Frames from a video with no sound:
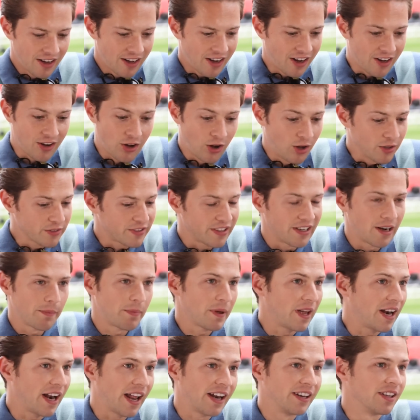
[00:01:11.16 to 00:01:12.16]
I can't see there
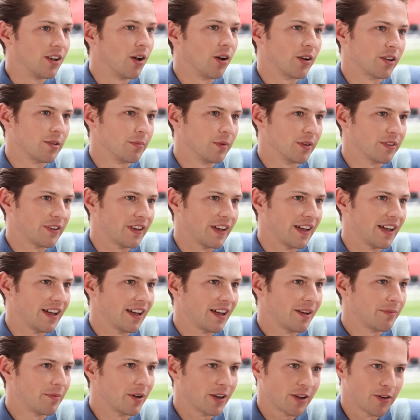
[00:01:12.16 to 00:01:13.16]
being any arguments here,
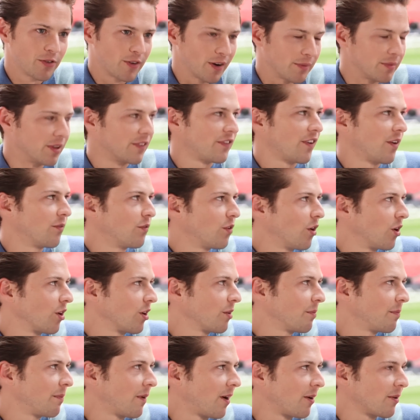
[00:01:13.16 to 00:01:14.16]
but correct me if I'm
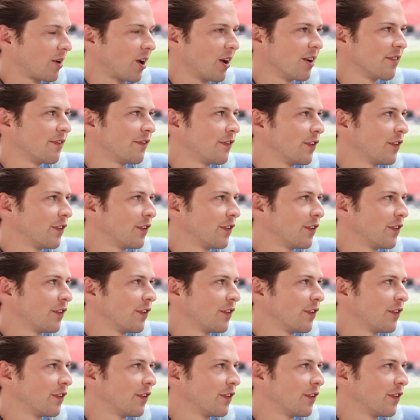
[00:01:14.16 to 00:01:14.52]
wrong, but I'm going